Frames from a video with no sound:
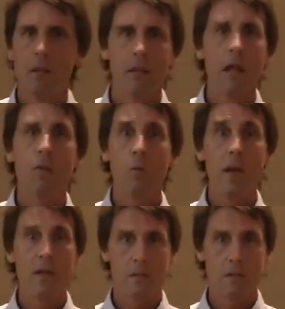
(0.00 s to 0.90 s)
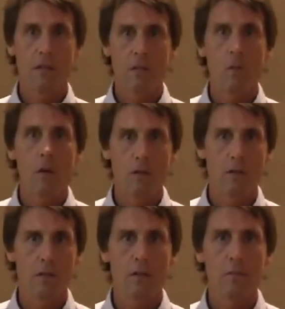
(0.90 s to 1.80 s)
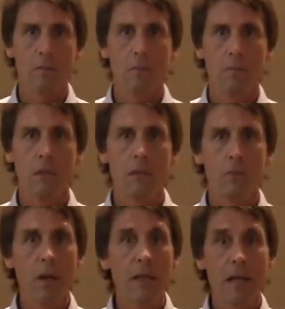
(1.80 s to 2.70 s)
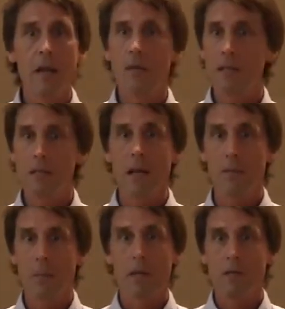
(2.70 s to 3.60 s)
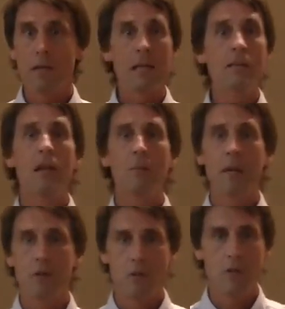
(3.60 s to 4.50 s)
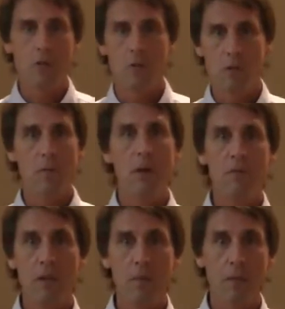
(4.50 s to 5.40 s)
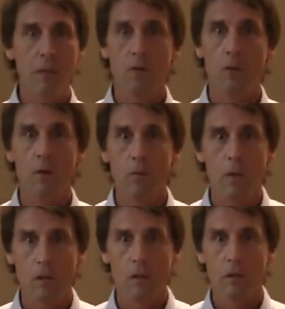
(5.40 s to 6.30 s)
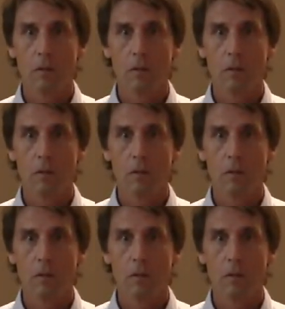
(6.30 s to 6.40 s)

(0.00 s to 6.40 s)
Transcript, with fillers: a lot of waste in the water system. But right now, that's not, ma that's not a major issue, is the availability of groundwater.